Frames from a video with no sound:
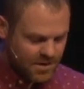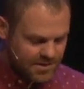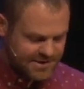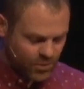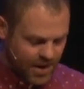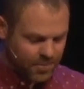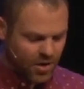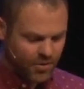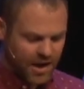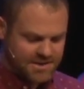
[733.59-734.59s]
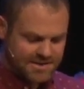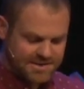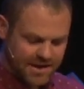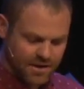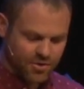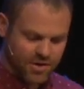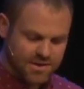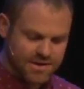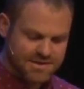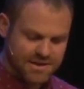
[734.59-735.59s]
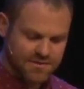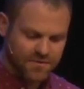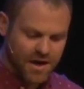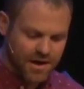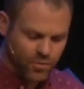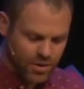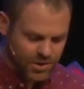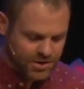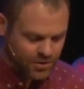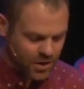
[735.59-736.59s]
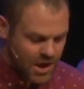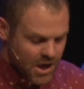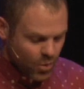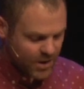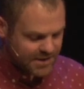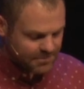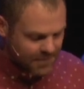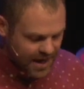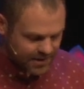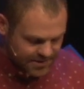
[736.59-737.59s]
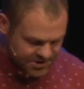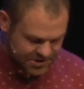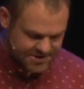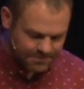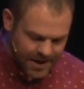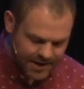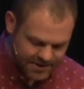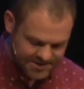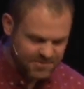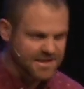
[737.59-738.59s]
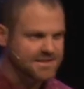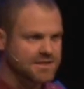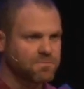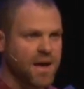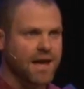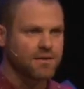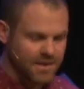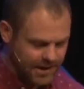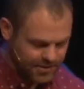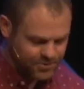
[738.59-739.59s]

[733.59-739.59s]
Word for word: This is why Paul writes in 2 Corinthians 10:5. What do we do? We demolish, demolish. I mean, this is battle language.